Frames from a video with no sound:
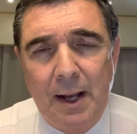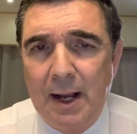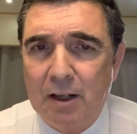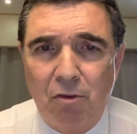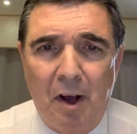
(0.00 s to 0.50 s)

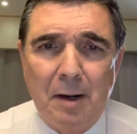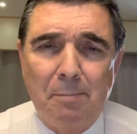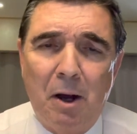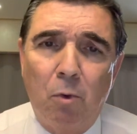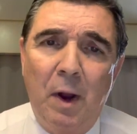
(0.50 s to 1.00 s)
It's not
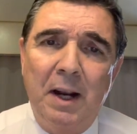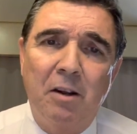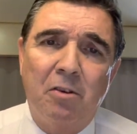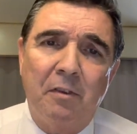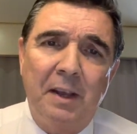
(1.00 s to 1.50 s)
about
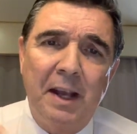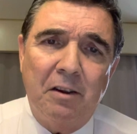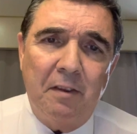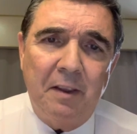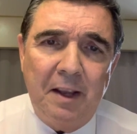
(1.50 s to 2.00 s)
waiting till the
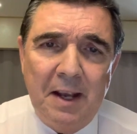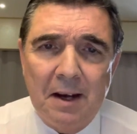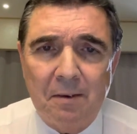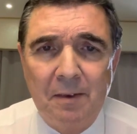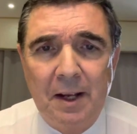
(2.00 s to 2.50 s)
end of the
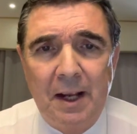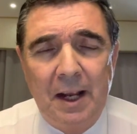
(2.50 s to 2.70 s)
year